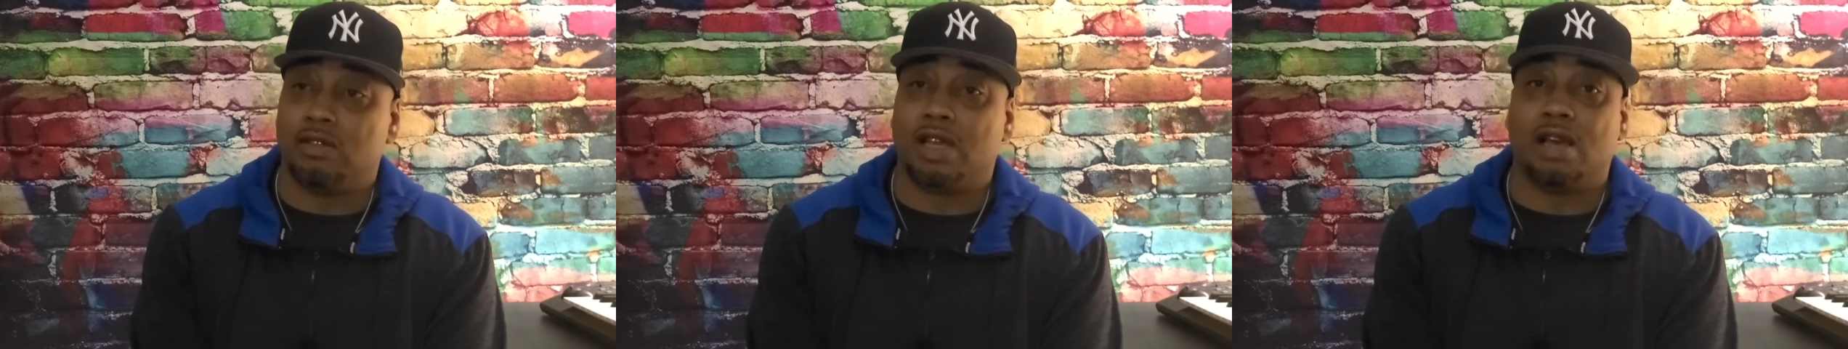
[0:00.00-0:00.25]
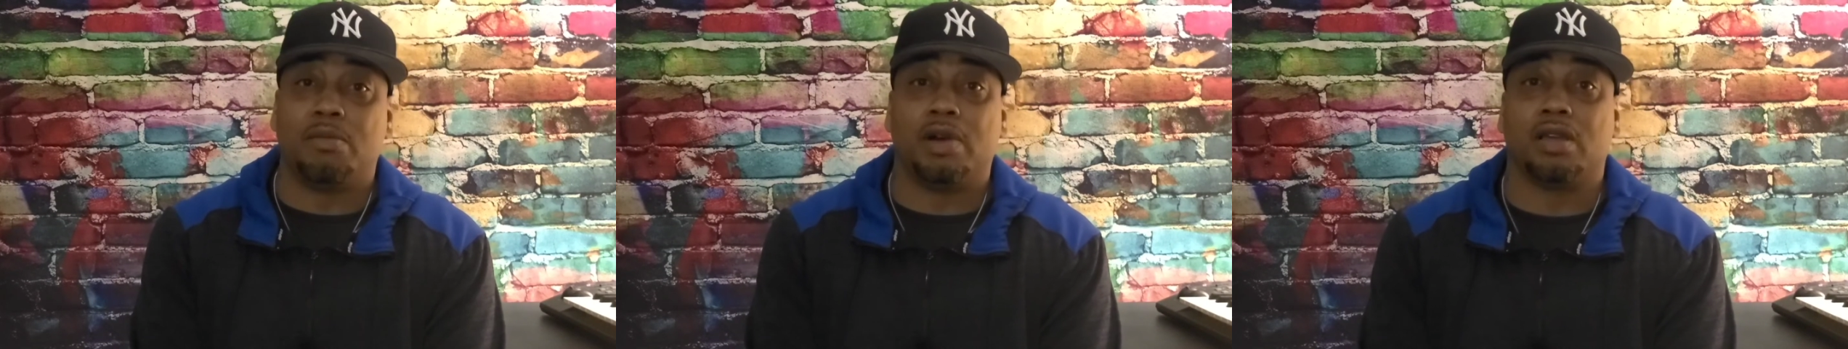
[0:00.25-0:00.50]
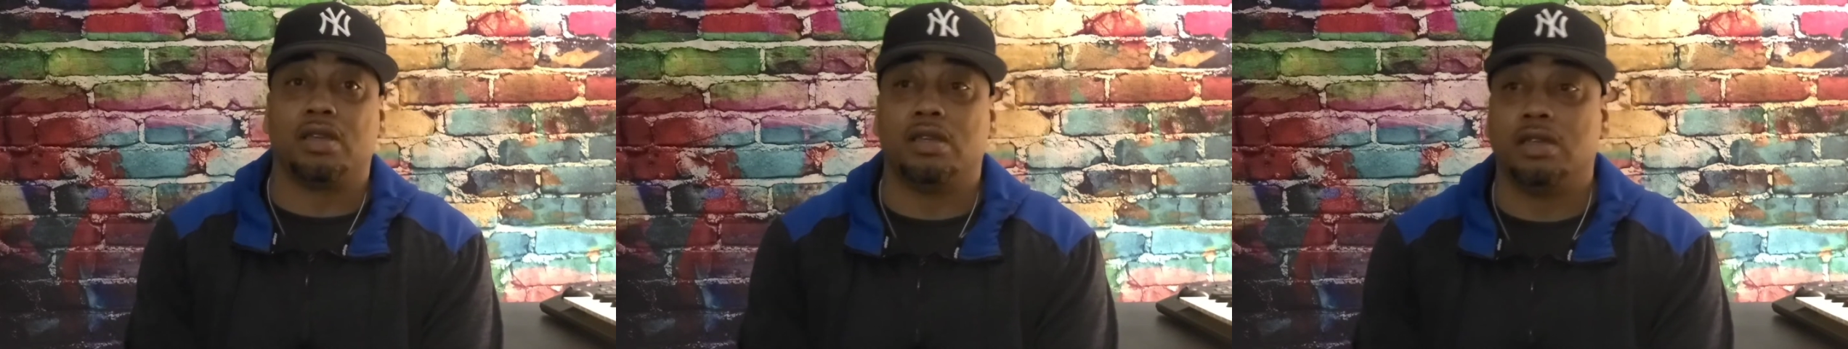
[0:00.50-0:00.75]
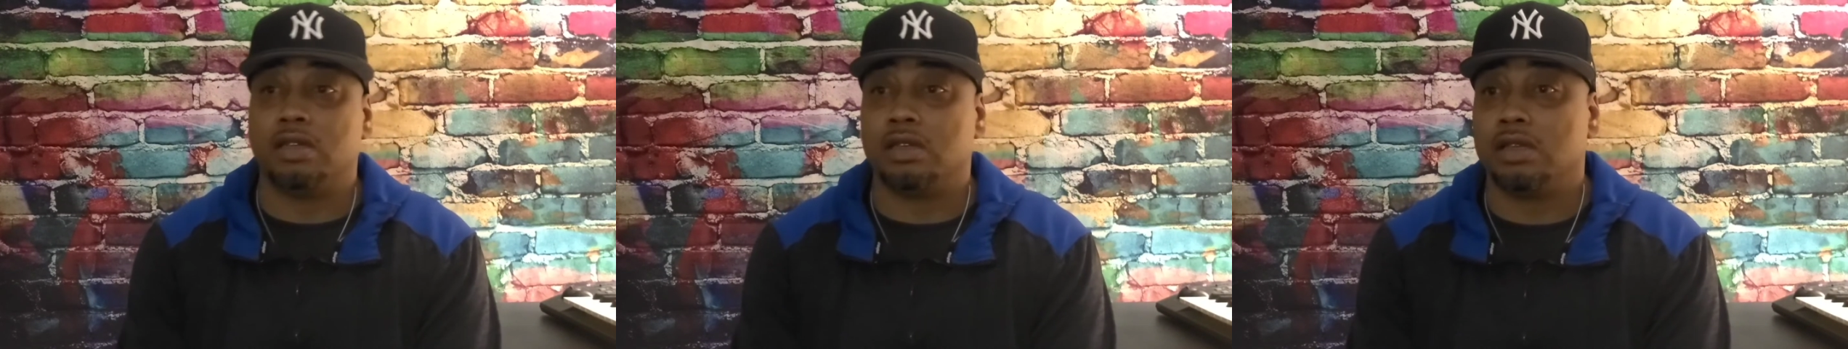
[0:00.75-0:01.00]
got my
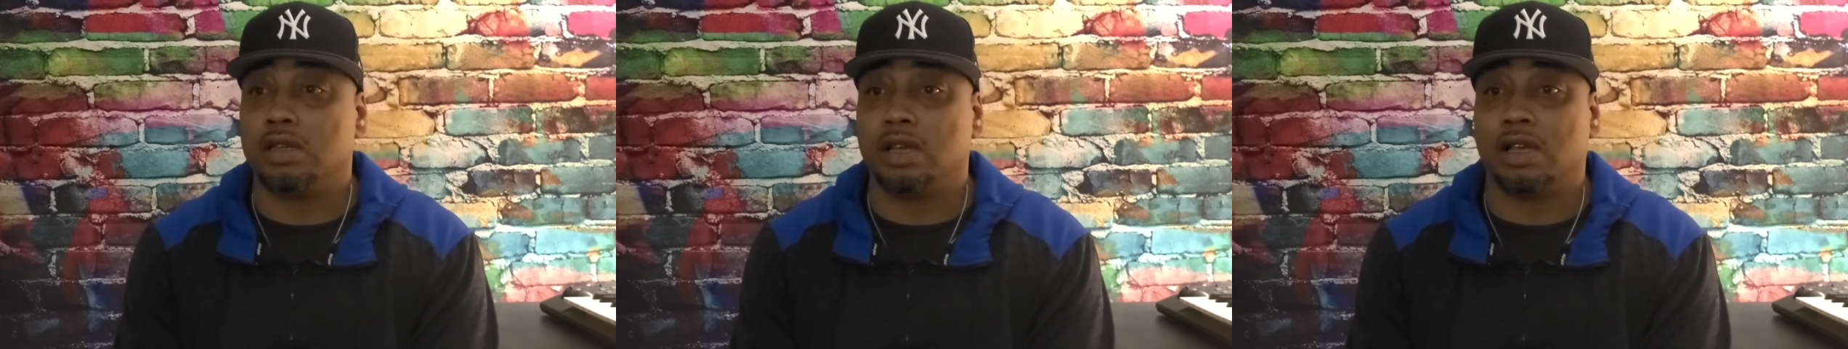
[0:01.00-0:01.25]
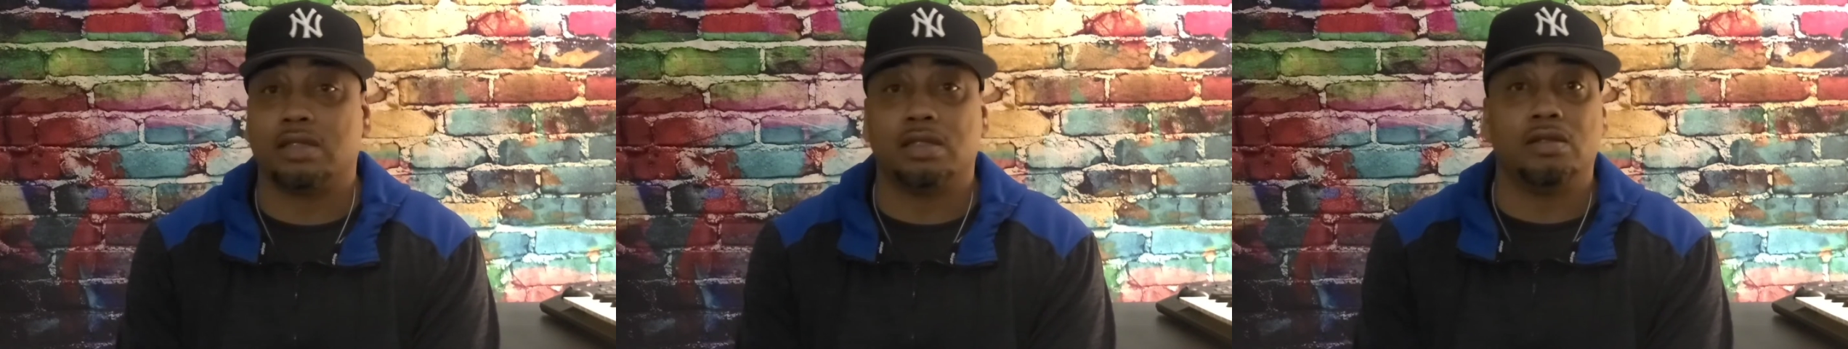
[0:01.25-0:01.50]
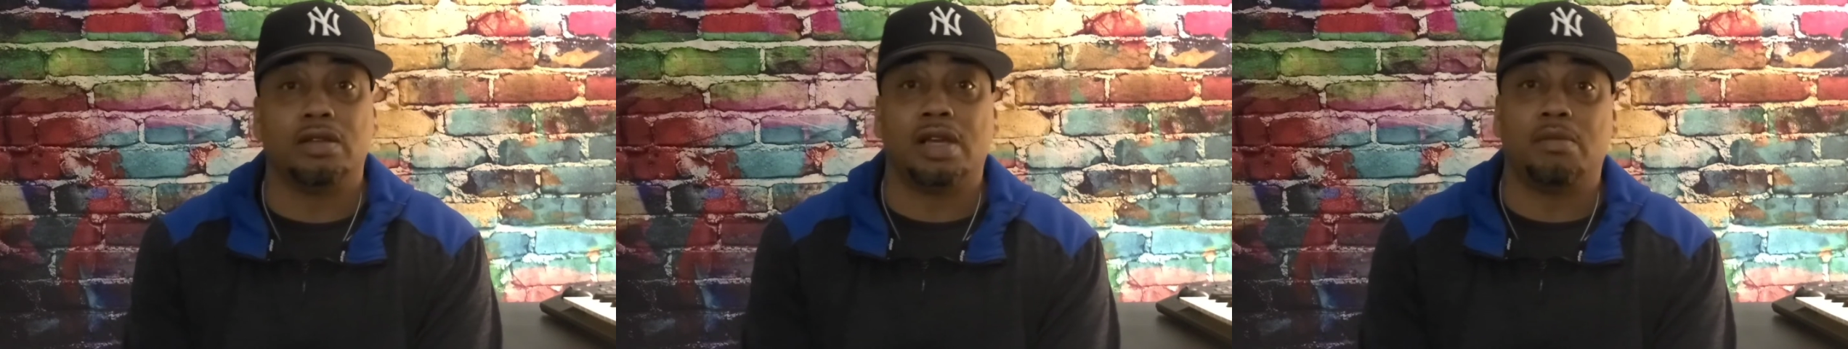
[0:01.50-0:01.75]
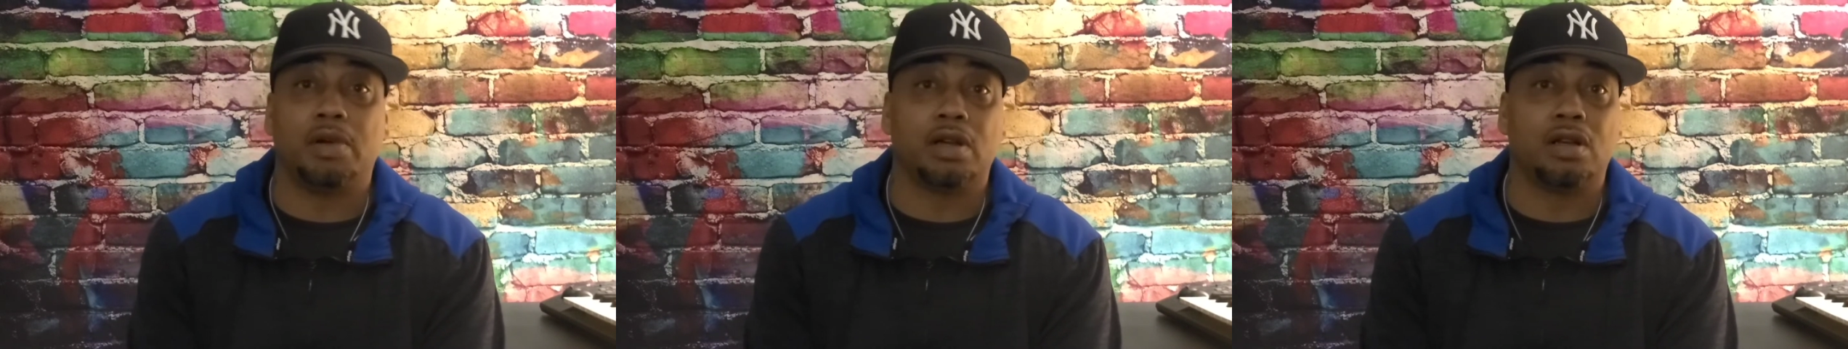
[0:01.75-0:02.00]
gear. I still got
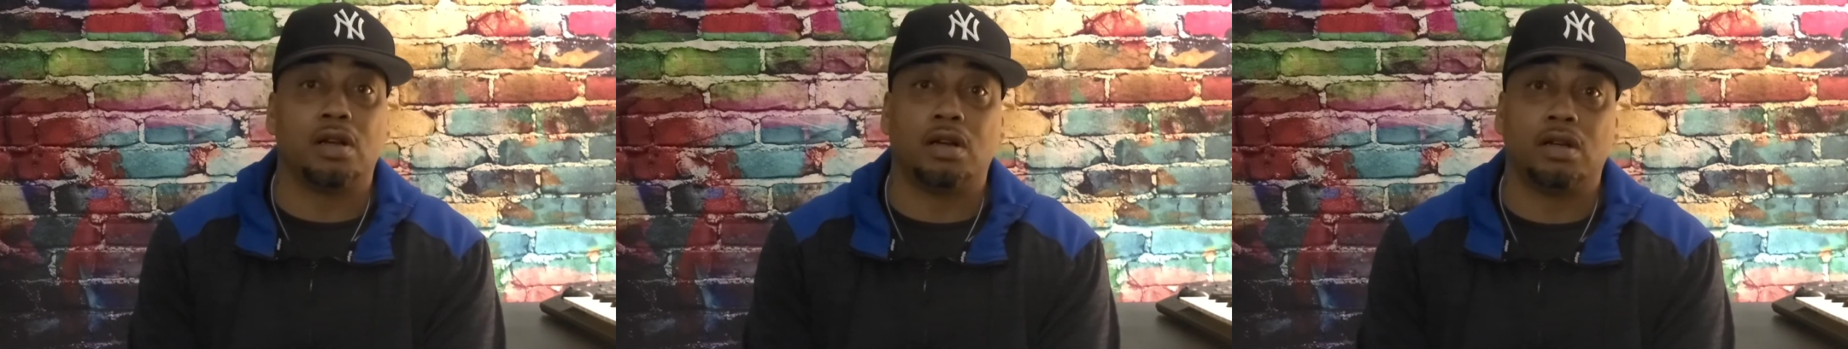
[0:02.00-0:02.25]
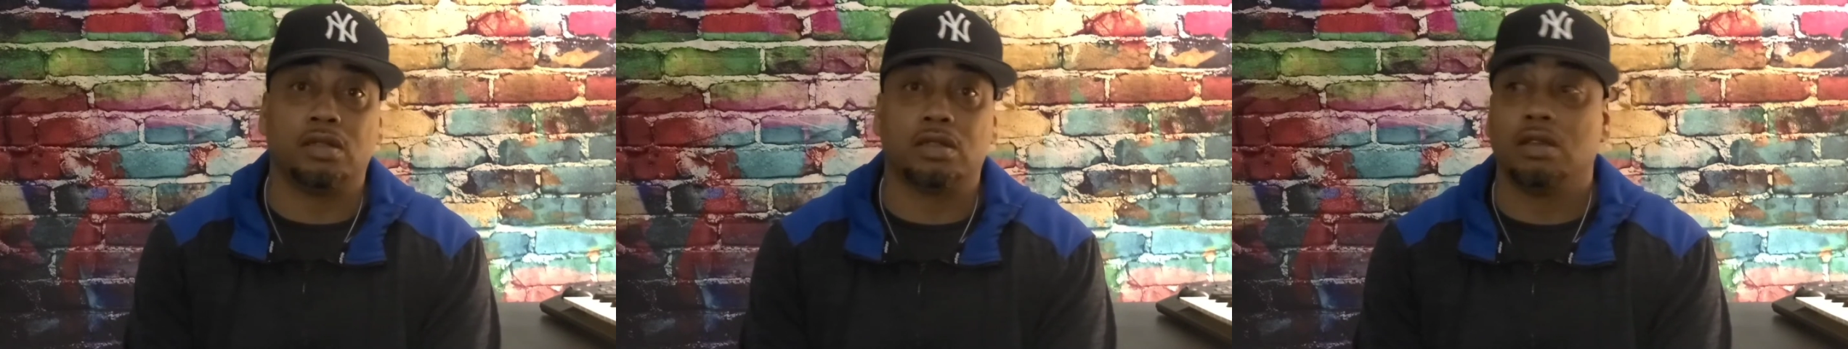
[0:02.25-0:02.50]
my cars.